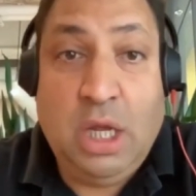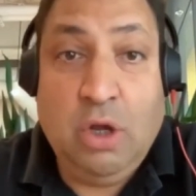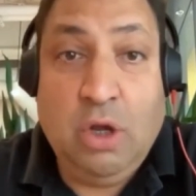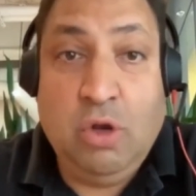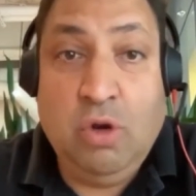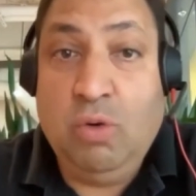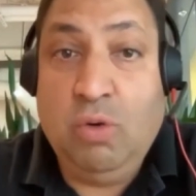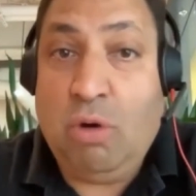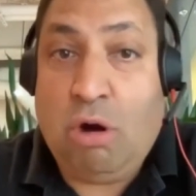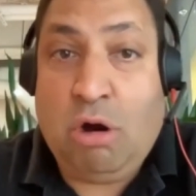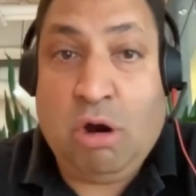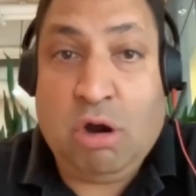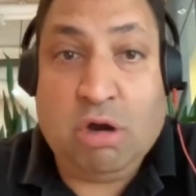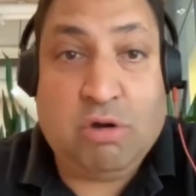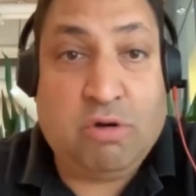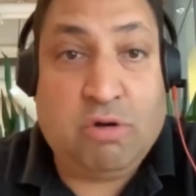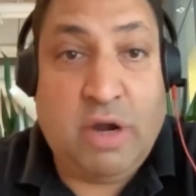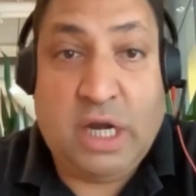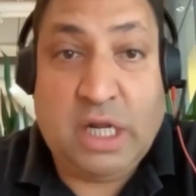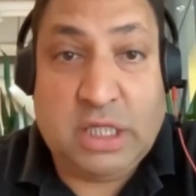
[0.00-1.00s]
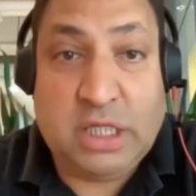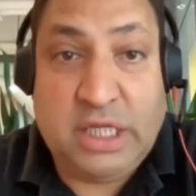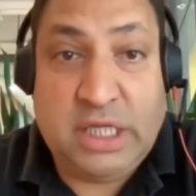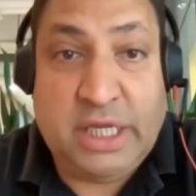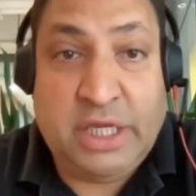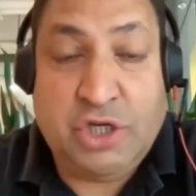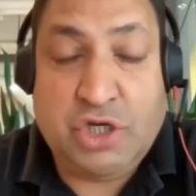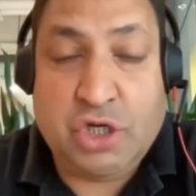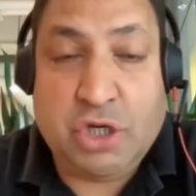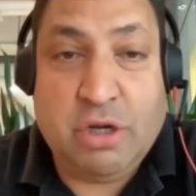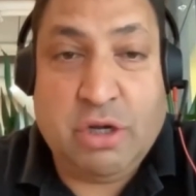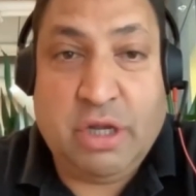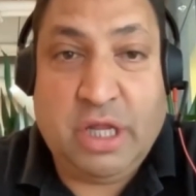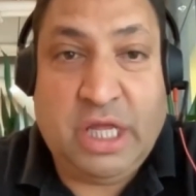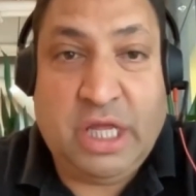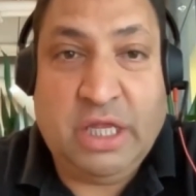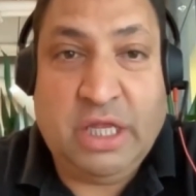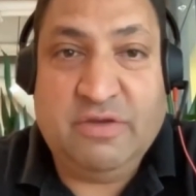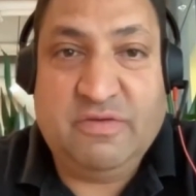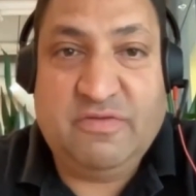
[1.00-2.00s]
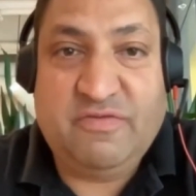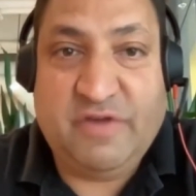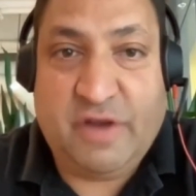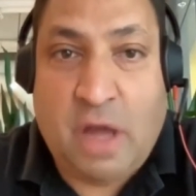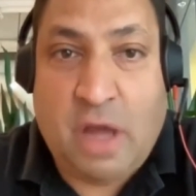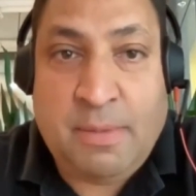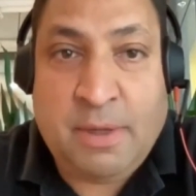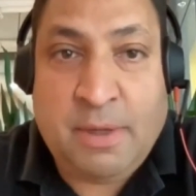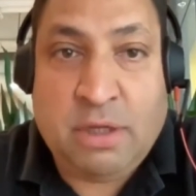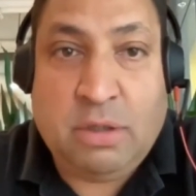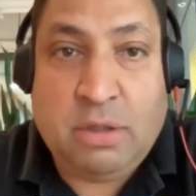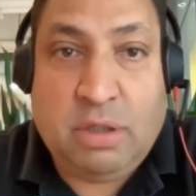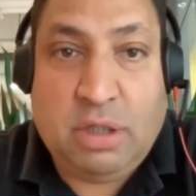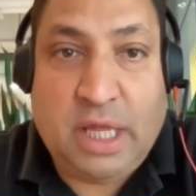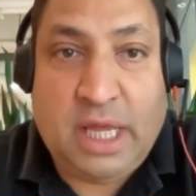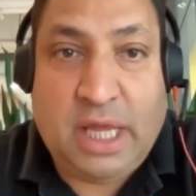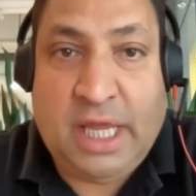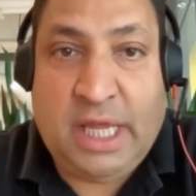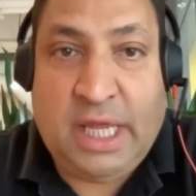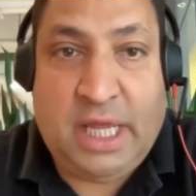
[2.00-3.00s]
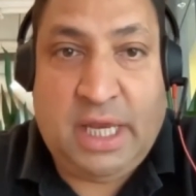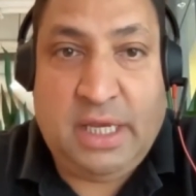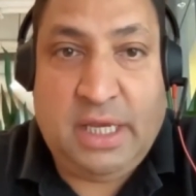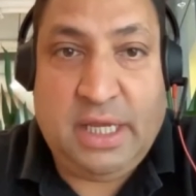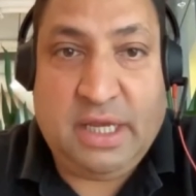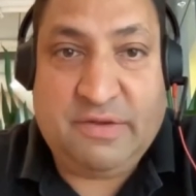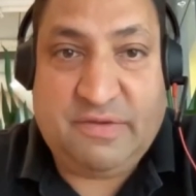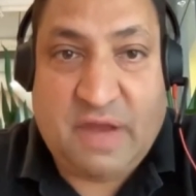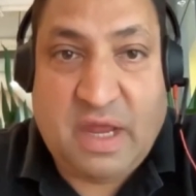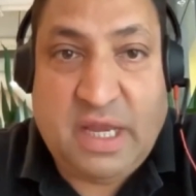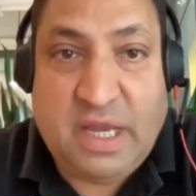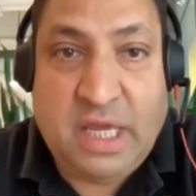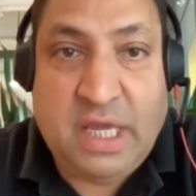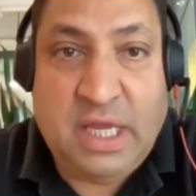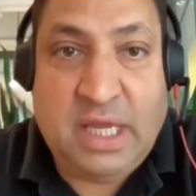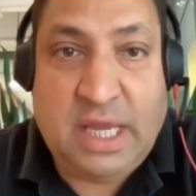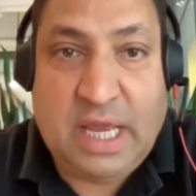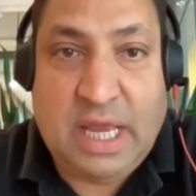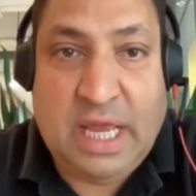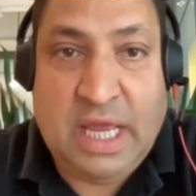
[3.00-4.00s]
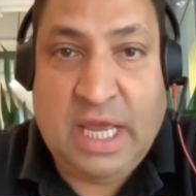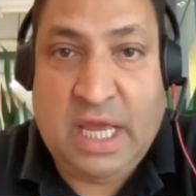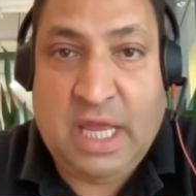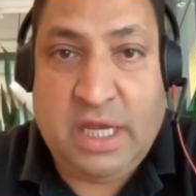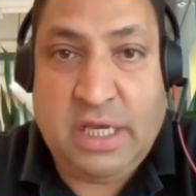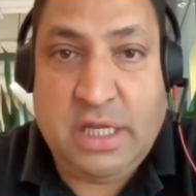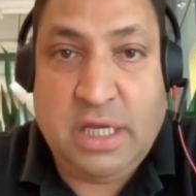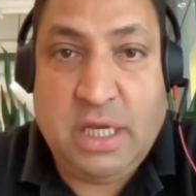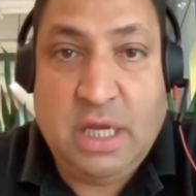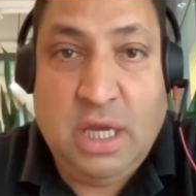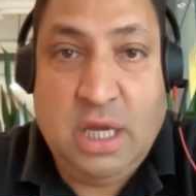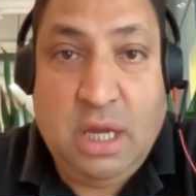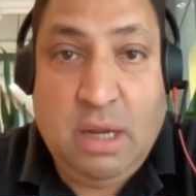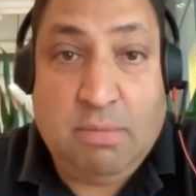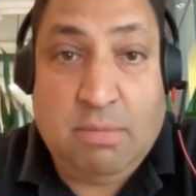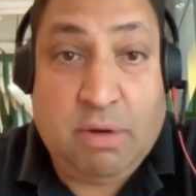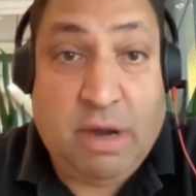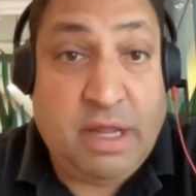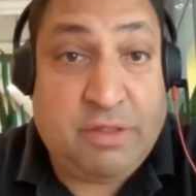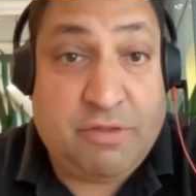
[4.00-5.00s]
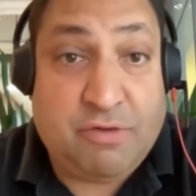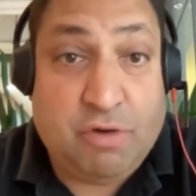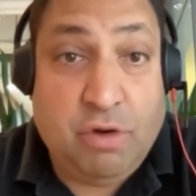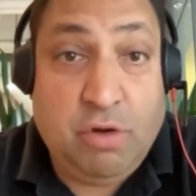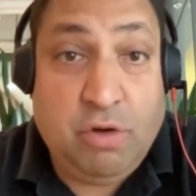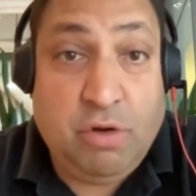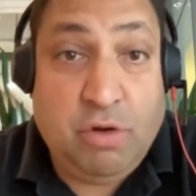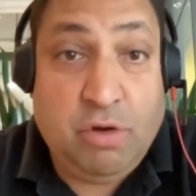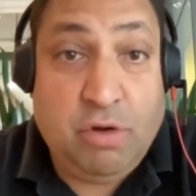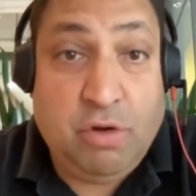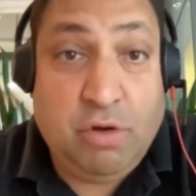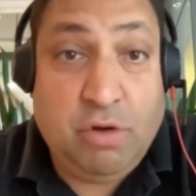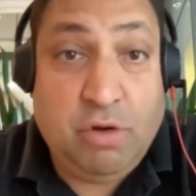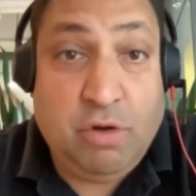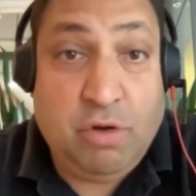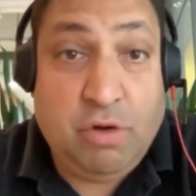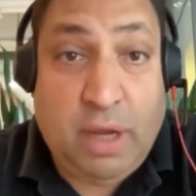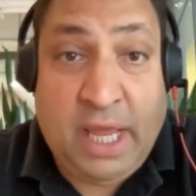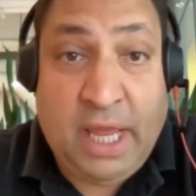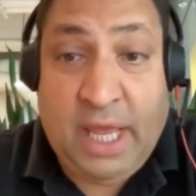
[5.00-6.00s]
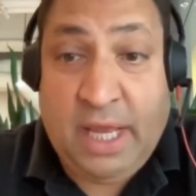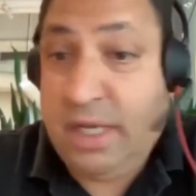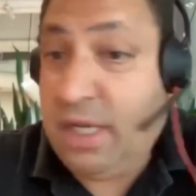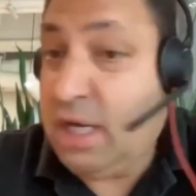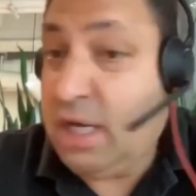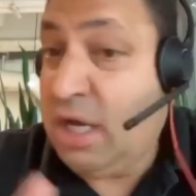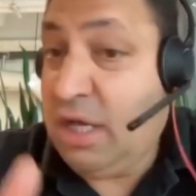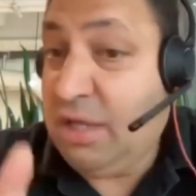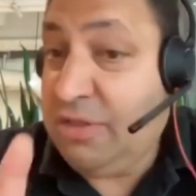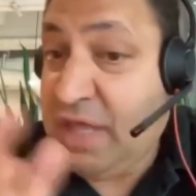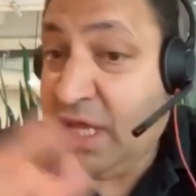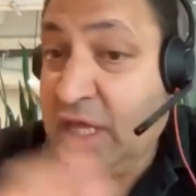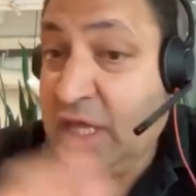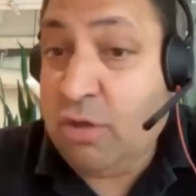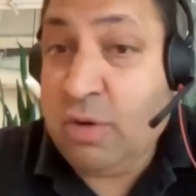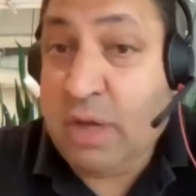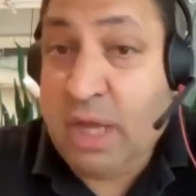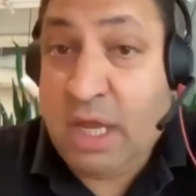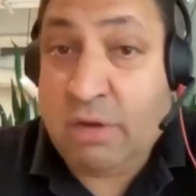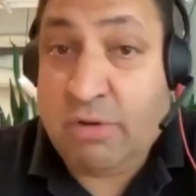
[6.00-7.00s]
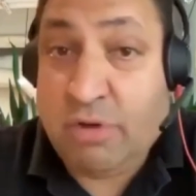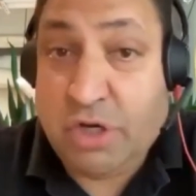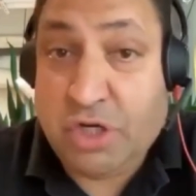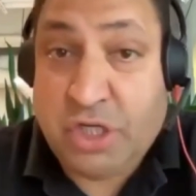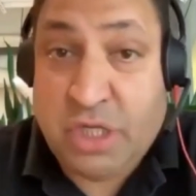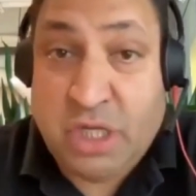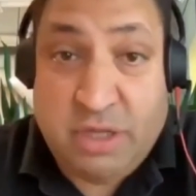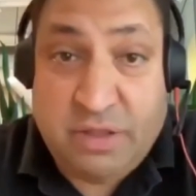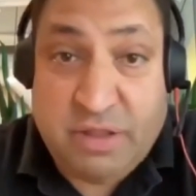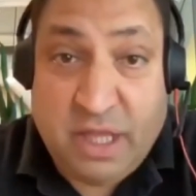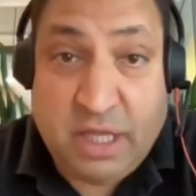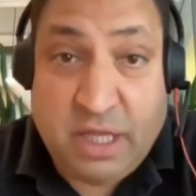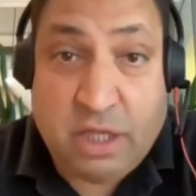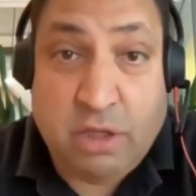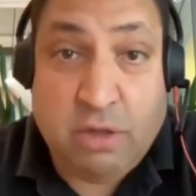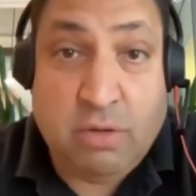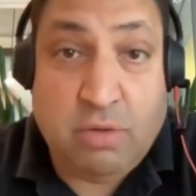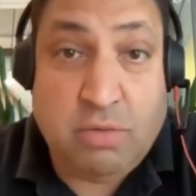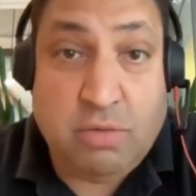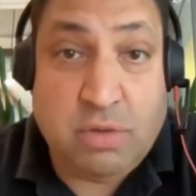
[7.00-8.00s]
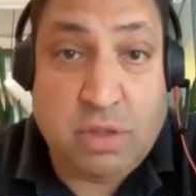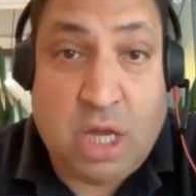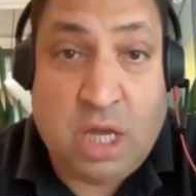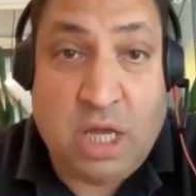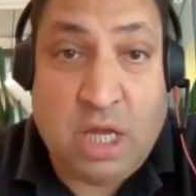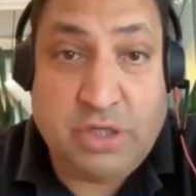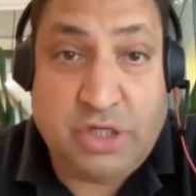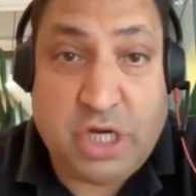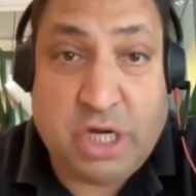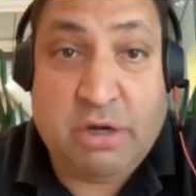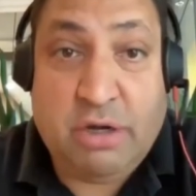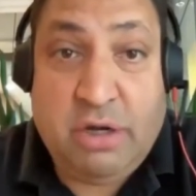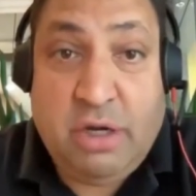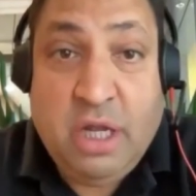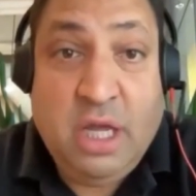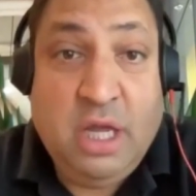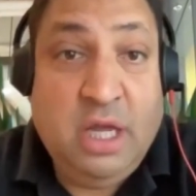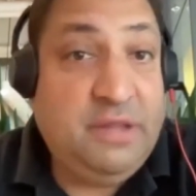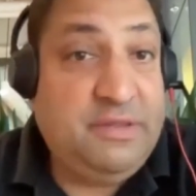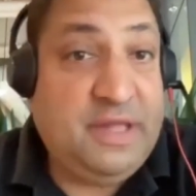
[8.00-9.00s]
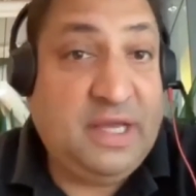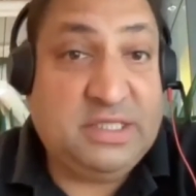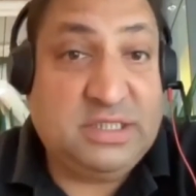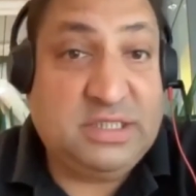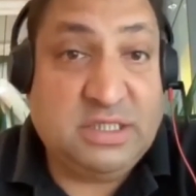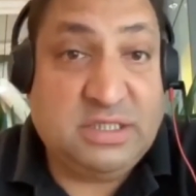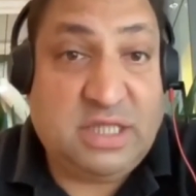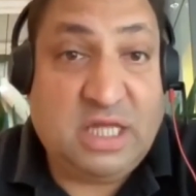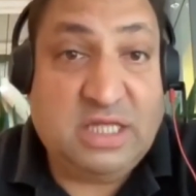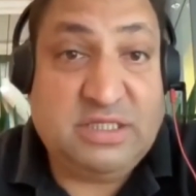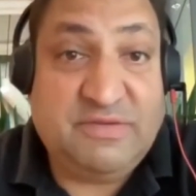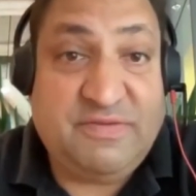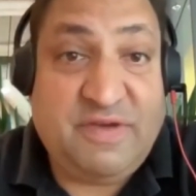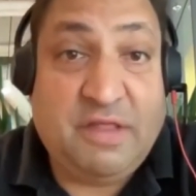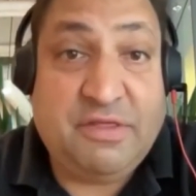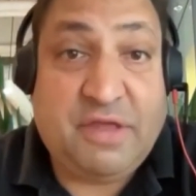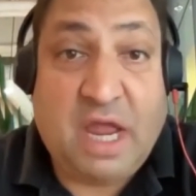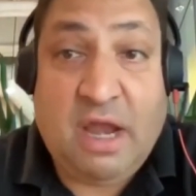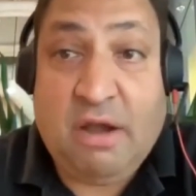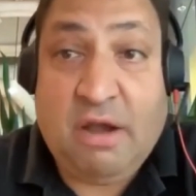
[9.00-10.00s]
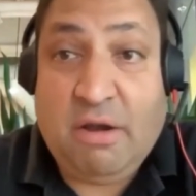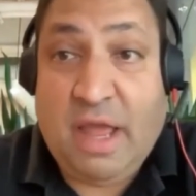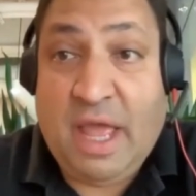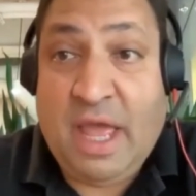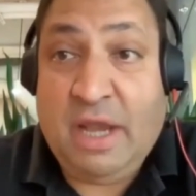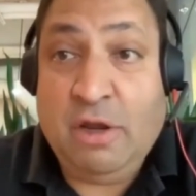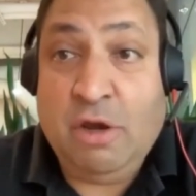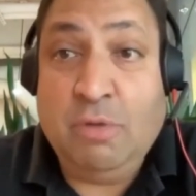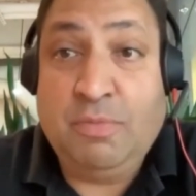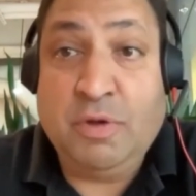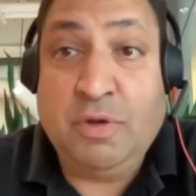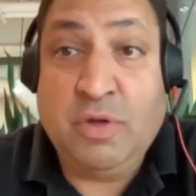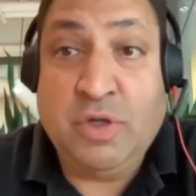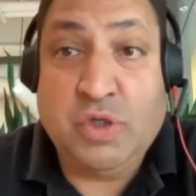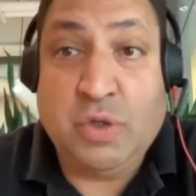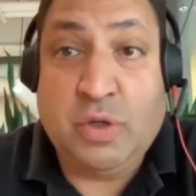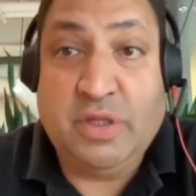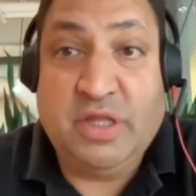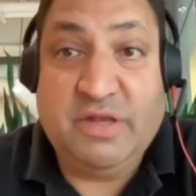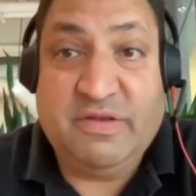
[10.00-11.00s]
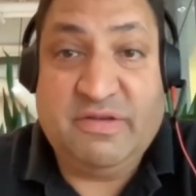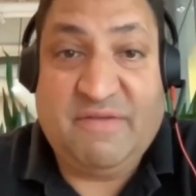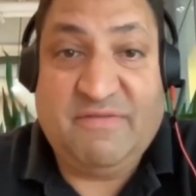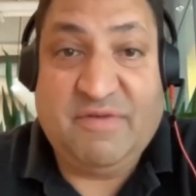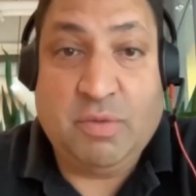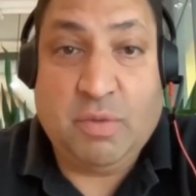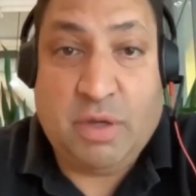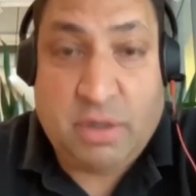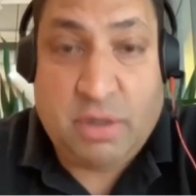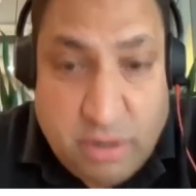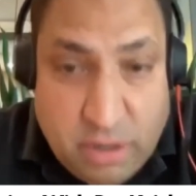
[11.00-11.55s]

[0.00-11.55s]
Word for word: who are critically injured is phenomenal and exciting and breakthrough. And thank you again, Krishna. Thank you, Jared. Thanks to Slice of Healthcare, and hope you enjoyed this, everyone.